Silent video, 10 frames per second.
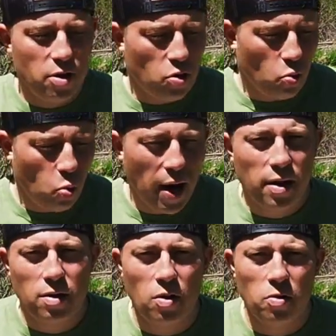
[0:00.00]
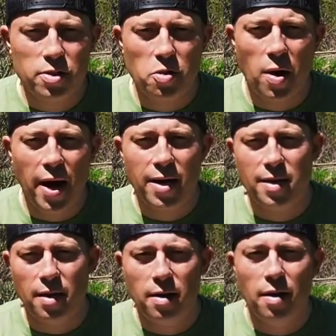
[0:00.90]
your wet clothes that you hiked
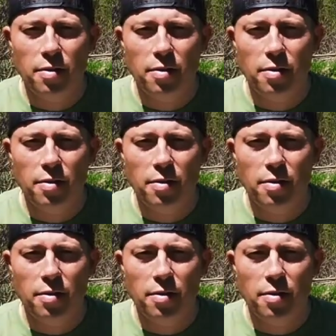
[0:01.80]
in